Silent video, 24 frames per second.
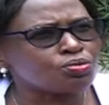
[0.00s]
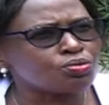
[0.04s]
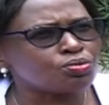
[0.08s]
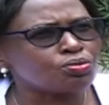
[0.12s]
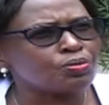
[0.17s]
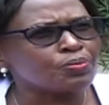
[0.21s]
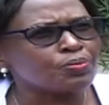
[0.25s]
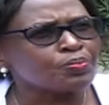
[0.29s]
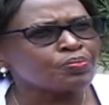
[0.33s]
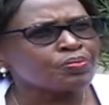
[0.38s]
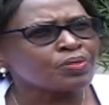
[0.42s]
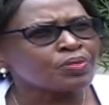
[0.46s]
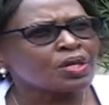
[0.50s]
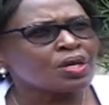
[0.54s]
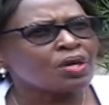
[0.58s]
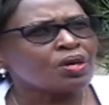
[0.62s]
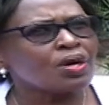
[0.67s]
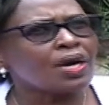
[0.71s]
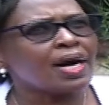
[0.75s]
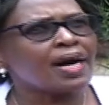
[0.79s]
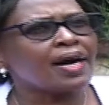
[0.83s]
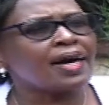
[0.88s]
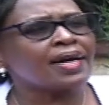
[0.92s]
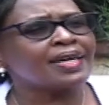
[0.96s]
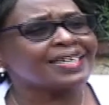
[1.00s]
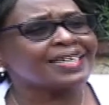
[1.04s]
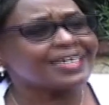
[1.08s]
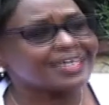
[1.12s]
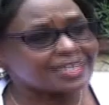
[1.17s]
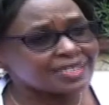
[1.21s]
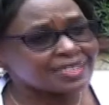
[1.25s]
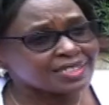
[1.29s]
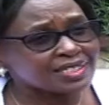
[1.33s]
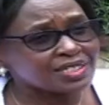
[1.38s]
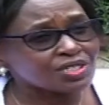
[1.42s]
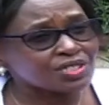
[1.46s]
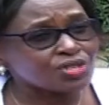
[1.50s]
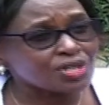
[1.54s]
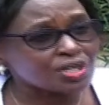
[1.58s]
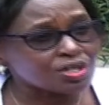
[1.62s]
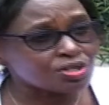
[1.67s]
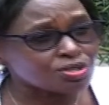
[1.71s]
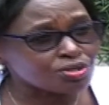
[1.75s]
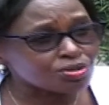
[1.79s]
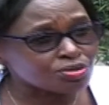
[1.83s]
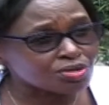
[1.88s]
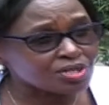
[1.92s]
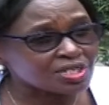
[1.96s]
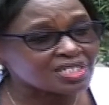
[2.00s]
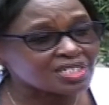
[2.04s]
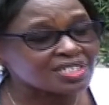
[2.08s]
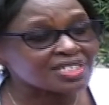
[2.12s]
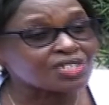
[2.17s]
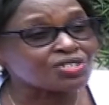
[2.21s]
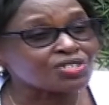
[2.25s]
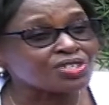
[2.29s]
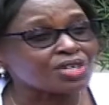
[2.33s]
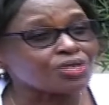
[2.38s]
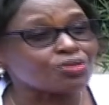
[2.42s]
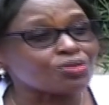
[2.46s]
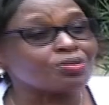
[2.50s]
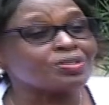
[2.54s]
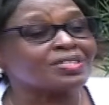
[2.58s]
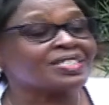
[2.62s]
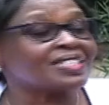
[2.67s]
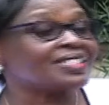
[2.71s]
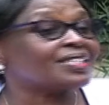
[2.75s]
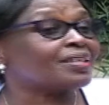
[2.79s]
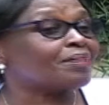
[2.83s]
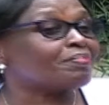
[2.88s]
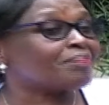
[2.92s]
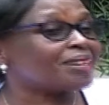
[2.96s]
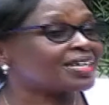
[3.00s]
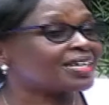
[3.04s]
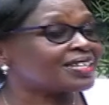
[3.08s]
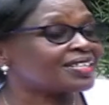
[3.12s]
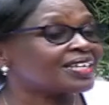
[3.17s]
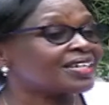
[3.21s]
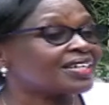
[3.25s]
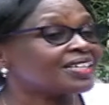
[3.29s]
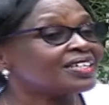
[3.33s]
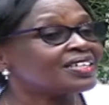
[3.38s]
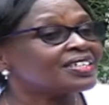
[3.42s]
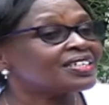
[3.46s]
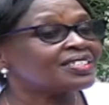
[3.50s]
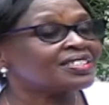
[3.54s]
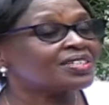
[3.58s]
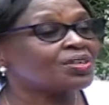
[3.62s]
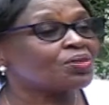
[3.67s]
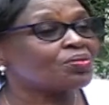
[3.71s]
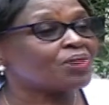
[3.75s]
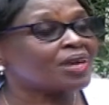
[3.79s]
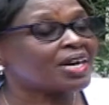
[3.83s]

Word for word: you are neglecting your duties and your roles as a mother, as a